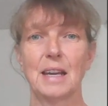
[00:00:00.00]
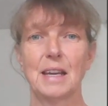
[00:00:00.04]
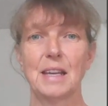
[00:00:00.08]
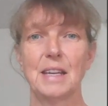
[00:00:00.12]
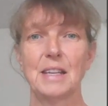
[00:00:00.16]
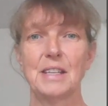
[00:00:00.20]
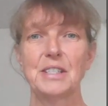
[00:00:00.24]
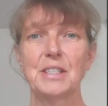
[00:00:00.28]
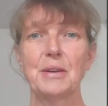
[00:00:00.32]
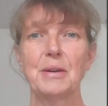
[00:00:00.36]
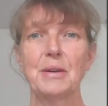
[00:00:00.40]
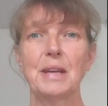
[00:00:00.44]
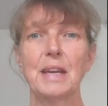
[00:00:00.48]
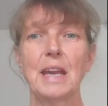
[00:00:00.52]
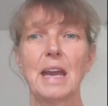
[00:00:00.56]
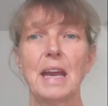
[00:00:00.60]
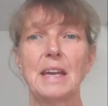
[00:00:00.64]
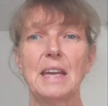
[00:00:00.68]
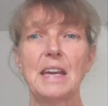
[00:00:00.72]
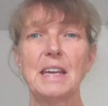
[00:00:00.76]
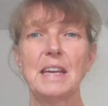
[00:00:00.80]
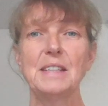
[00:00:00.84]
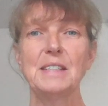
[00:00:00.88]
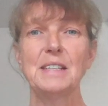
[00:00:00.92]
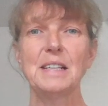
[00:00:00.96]
So okay,
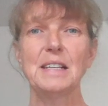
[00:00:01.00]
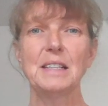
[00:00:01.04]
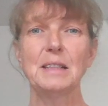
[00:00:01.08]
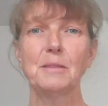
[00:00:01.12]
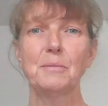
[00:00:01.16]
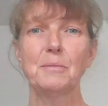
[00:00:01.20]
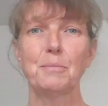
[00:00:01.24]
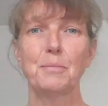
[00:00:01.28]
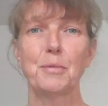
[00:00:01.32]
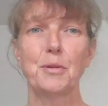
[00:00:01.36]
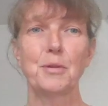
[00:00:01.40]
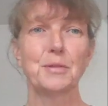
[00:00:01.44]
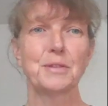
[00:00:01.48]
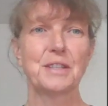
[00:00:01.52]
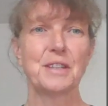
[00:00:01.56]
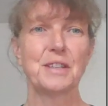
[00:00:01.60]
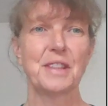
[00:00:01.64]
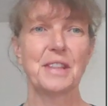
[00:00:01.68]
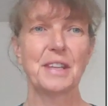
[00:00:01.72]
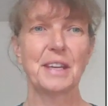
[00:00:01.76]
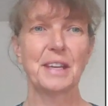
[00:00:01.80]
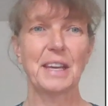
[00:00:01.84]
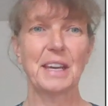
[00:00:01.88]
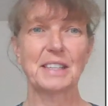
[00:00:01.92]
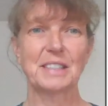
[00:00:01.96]
here's a little pause and
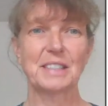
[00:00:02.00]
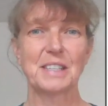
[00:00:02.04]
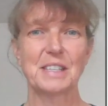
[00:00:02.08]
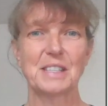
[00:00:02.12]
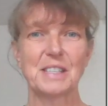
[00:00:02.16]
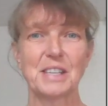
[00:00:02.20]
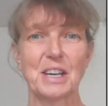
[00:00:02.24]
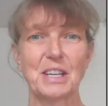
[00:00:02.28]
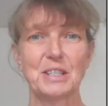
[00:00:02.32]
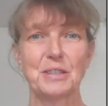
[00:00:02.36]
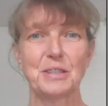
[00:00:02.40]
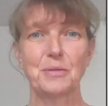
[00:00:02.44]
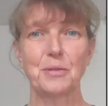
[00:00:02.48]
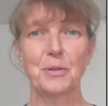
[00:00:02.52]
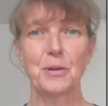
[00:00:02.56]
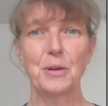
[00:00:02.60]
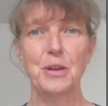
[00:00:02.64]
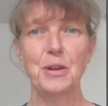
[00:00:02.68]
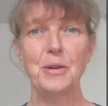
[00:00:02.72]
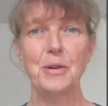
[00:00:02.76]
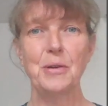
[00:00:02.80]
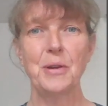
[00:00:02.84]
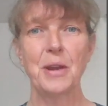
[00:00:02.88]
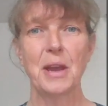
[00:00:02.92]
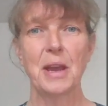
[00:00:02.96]
think exercise for
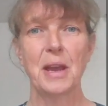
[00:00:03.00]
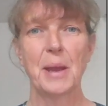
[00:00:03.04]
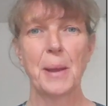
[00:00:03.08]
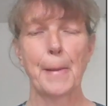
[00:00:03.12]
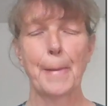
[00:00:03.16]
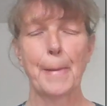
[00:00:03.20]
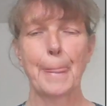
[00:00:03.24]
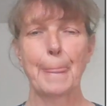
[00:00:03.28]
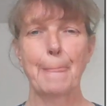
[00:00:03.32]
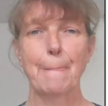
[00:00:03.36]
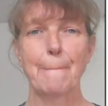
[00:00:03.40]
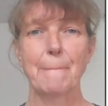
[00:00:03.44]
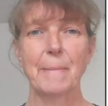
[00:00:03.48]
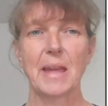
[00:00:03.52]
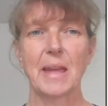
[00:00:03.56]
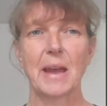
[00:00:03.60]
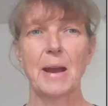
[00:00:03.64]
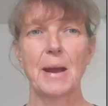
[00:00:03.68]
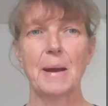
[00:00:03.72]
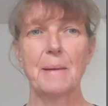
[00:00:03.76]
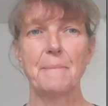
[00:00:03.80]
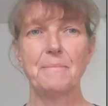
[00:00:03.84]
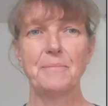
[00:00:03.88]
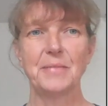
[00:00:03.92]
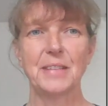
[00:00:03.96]
you.
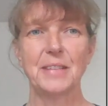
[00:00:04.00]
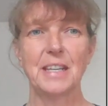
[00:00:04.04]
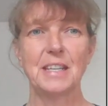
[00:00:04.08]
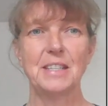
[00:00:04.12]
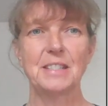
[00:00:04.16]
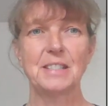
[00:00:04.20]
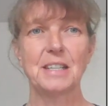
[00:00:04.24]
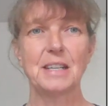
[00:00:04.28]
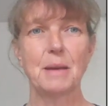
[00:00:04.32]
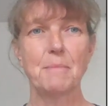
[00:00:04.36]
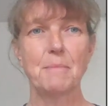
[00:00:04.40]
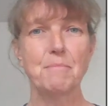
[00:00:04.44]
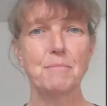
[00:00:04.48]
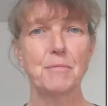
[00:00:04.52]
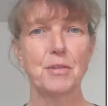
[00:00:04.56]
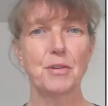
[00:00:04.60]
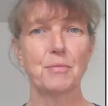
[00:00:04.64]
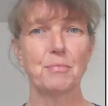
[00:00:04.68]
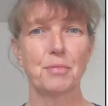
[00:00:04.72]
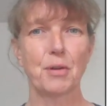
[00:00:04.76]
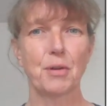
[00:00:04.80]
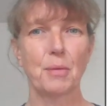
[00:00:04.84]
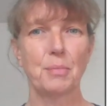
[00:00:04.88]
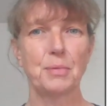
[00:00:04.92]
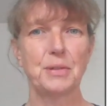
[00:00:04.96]
Here's a number of
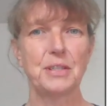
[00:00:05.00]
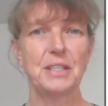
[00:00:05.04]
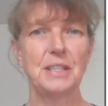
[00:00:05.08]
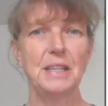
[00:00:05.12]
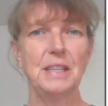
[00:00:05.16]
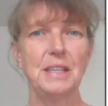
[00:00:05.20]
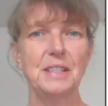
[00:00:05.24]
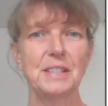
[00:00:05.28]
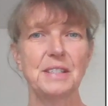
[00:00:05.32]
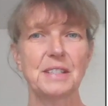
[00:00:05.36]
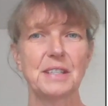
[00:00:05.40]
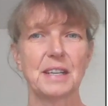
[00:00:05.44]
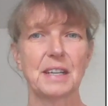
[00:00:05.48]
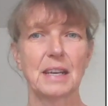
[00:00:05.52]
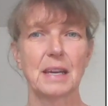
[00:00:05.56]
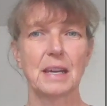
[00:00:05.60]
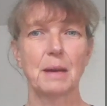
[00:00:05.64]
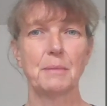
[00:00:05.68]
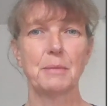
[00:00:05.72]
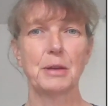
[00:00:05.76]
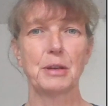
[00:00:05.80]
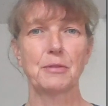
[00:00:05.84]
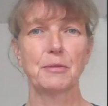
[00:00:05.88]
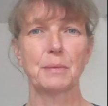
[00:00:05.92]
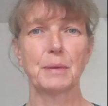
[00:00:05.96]
properties that are
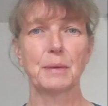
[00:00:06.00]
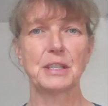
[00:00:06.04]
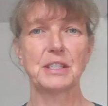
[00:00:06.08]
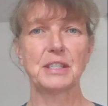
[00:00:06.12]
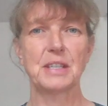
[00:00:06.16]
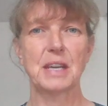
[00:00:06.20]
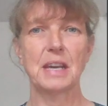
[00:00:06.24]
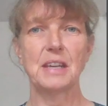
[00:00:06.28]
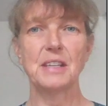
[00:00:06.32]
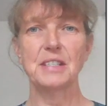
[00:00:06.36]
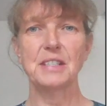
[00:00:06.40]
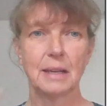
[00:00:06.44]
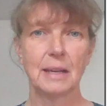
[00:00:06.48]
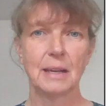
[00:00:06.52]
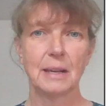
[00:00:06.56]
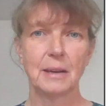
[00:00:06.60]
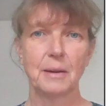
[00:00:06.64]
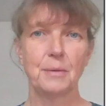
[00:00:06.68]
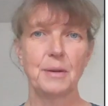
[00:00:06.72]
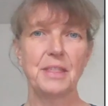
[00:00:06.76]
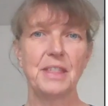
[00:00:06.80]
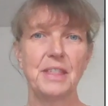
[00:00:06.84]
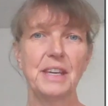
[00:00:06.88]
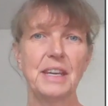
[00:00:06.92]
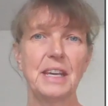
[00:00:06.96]
coming from a test.
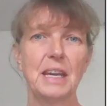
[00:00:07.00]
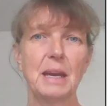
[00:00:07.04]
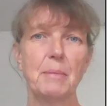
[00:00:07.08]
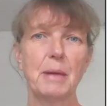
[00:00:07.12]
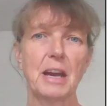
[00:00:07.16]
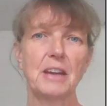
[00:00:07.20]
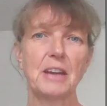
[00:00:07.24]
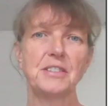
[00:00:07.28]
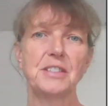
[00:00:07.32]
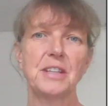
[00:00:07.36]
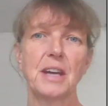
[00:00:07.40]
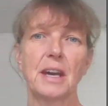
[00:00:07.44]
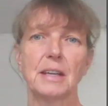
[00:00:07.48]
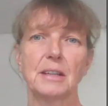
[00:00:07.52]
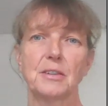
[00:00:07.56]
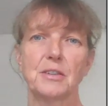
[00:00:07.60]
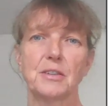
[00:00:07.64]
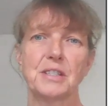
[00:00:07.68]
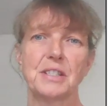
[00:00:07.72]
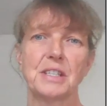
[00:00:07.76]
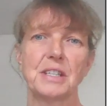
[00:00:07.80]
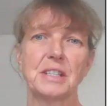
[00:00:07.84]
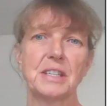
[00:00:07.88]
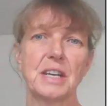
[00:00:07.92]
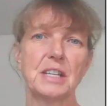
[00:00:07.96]
We're thinking about a
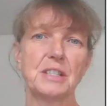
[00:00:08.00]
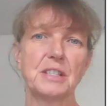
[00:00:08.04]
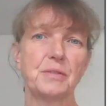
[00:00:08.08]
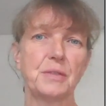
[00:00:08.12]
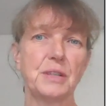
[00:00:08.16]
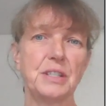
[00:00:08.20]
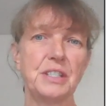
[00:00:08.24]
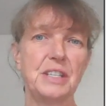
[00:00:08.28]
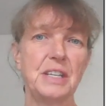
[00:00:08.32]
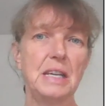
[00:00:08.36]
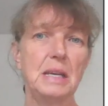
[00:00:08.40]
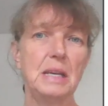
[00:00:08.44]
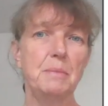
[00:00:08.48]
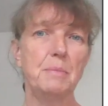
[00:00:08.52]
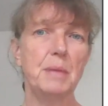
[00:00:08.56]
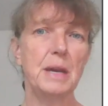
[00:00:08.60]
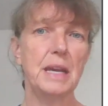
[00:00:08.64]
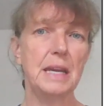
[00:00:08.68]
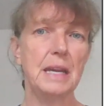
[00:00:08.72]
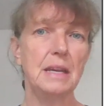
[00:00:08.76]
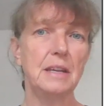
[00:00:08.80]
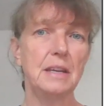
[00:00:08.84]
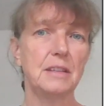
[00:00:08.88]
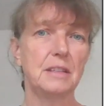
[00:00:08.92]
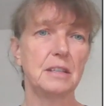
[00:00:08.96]
diagnostic test for
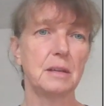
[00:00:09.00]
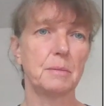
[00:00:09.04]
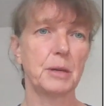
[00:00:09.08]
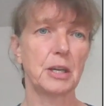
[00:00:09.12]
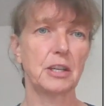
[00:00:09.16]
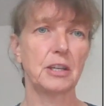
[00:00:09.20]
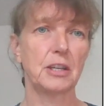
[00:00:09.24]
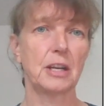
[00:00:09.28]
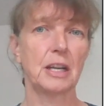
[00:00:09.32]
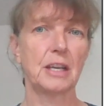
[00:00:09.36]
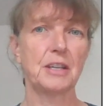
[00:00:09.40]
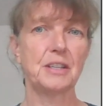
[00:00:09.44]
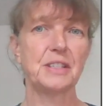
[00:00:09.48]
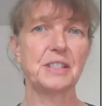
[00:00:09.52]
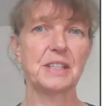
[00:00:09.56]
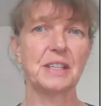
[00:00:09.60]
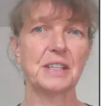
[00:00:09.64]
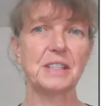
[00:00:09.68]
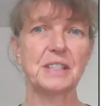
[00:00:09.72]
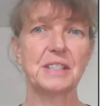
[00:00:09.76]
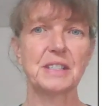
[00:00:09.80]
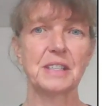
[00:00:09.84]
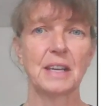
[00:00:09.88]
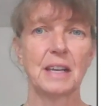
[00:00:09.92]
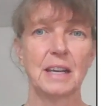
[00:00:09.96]
TB,
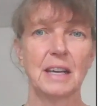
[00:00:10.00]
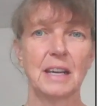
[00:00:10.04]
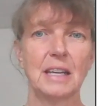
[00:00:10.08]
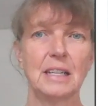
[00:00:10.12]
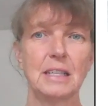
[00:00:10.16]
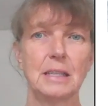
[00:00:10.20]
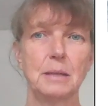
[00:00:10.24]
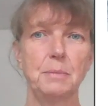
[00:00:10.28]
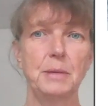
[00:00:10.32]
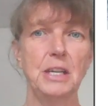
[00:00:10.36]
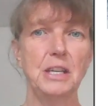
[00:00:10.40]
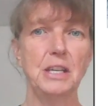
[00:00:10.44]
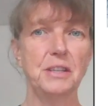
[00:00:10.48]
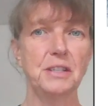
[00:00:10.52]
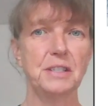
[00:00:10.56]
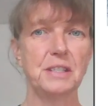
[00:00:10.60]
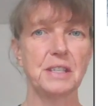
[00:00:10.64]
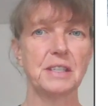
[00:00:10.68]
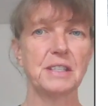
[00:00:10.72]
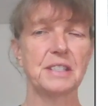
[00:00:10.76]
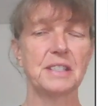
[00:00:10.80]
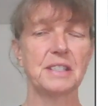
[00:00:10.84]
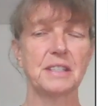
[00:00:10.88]
tuberculosis, to be used in